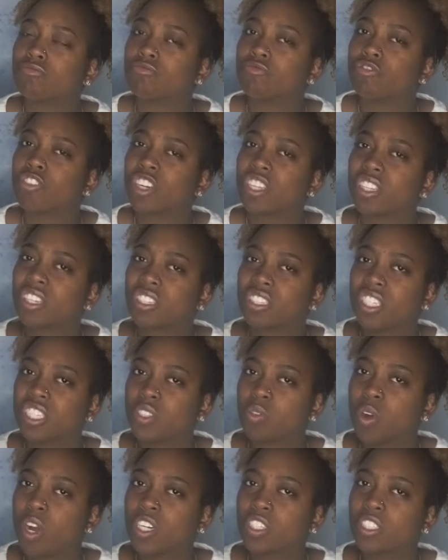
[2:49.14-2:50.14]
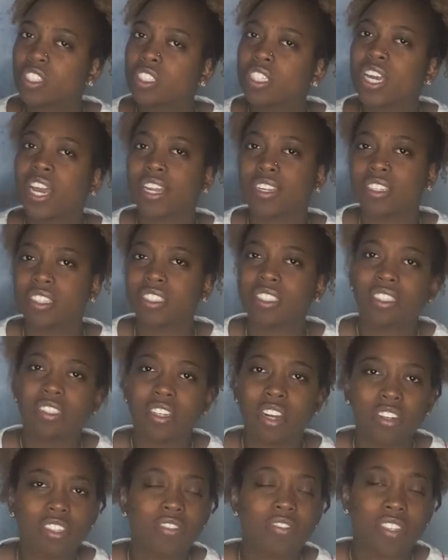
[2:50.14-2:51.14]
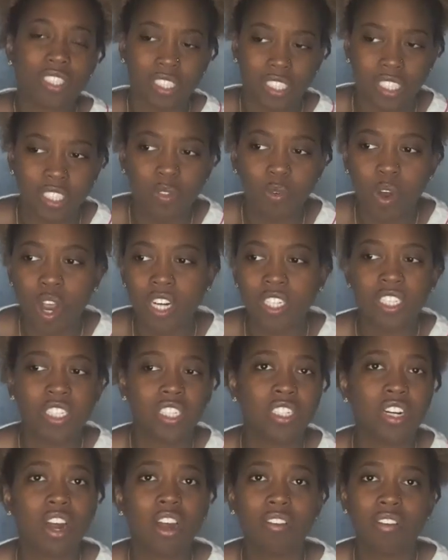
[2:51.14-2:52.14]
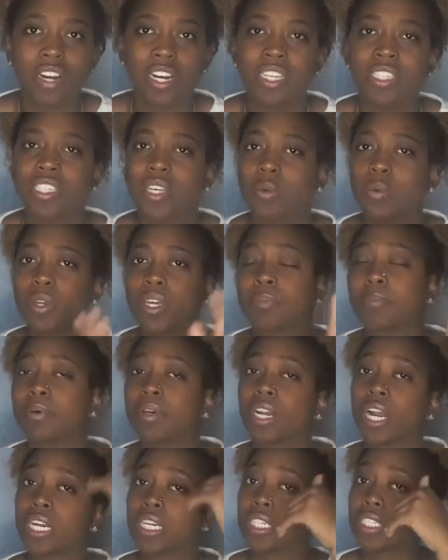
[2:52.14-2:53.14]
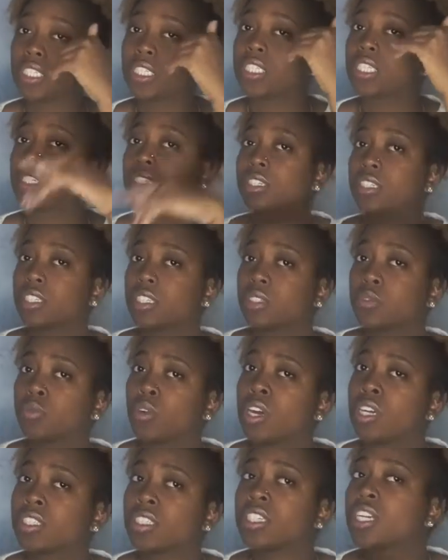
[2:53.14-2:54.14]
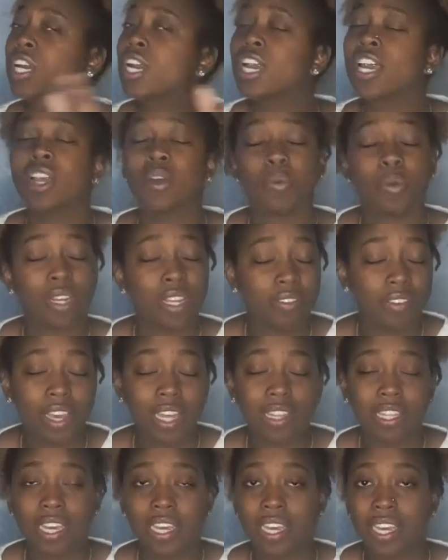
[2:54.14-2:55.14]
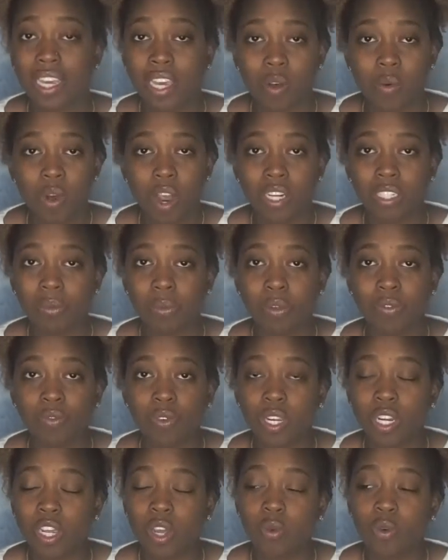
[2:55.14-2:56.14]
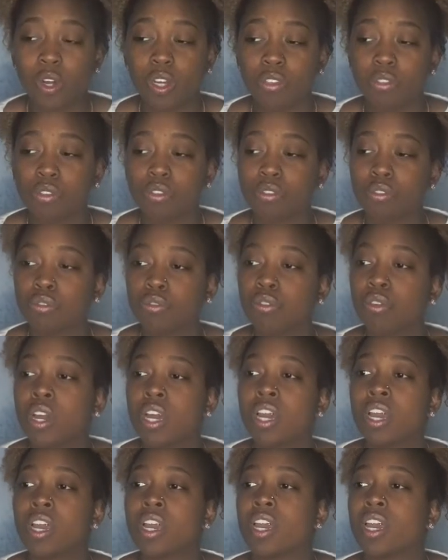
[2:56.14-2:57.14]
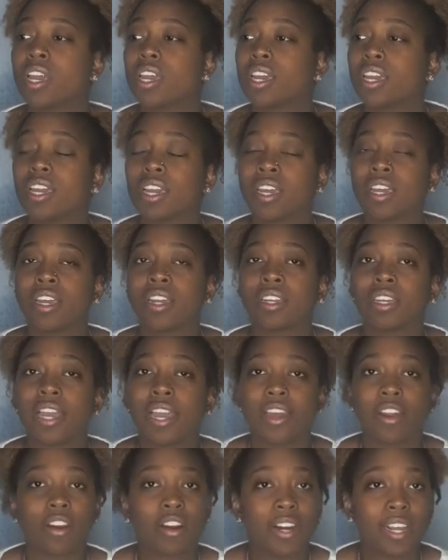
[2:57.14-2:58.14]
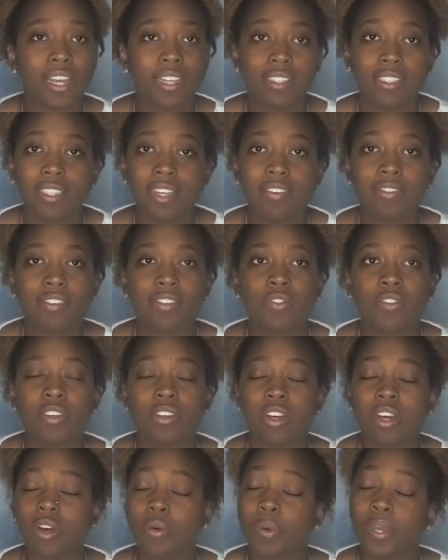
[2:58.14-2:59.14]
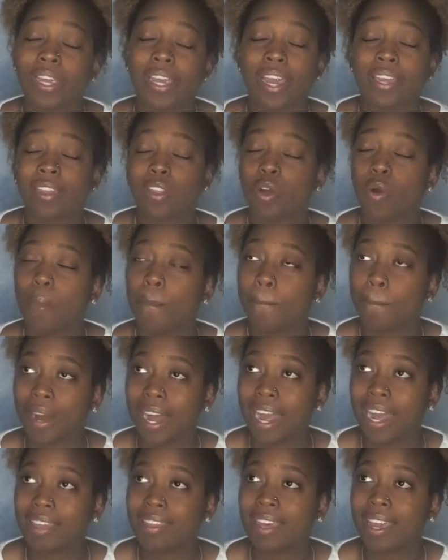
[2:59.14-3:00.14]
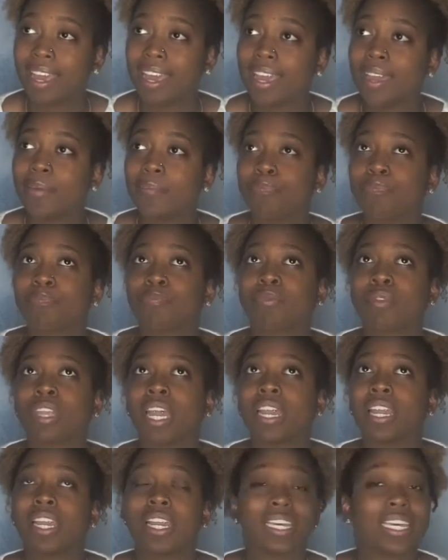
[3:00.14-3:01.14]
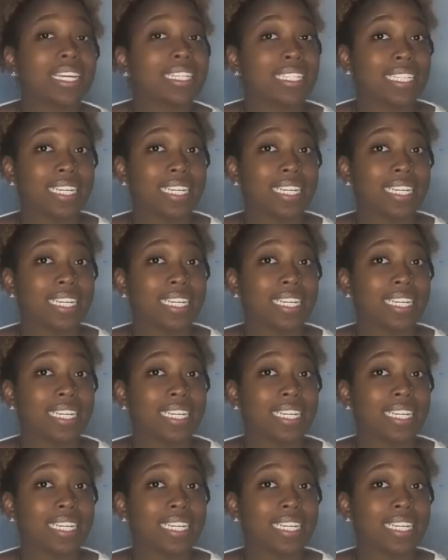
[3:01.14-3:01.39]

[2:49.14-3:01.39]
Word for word: for the dishwasher. Yeah, dish detergent for the dishwasher already, so we could put our dishes in the dishwasher. We didn't even have to hand wash them if we didn't want to. And yeah, it already had stuff, but we didn't have to go buy that. It